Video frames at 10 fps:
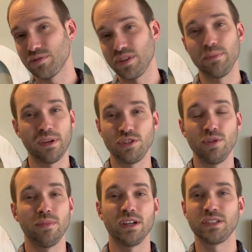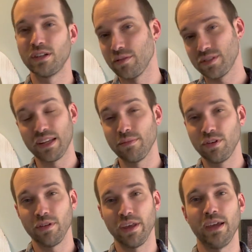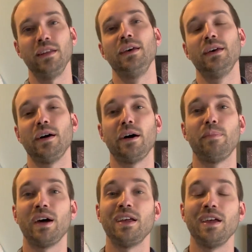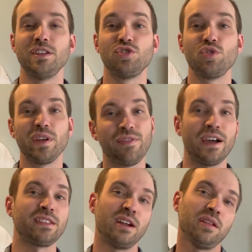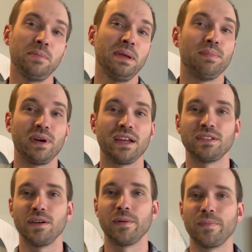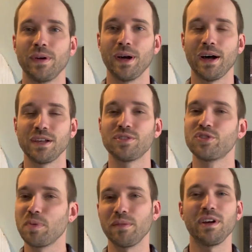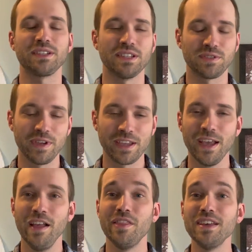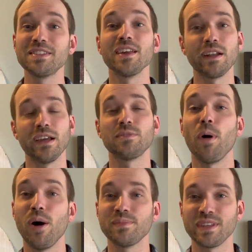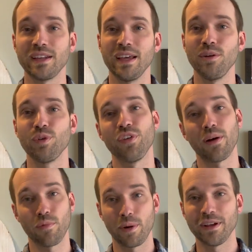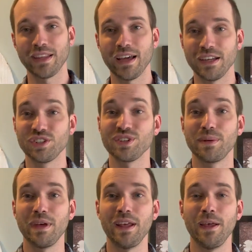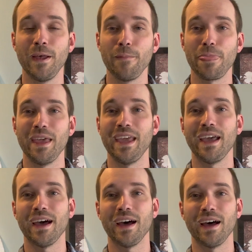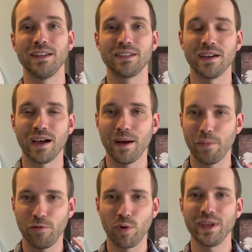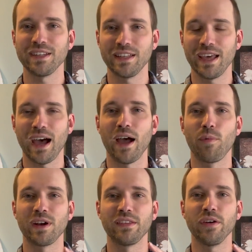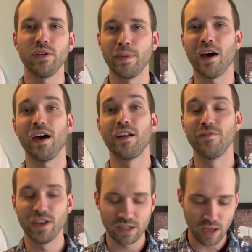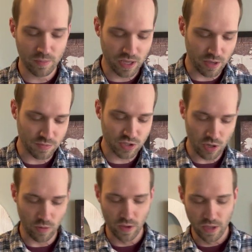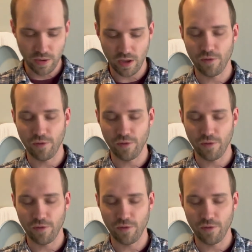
Don't sleep in too much and don't stay up too late, but enjoy the fact that other people get to. So spring breaks this week. This Sunday is Palm Sunday. We'll talk more about that in just a minute. And before we get to that, I want to tell you about an event coming up. So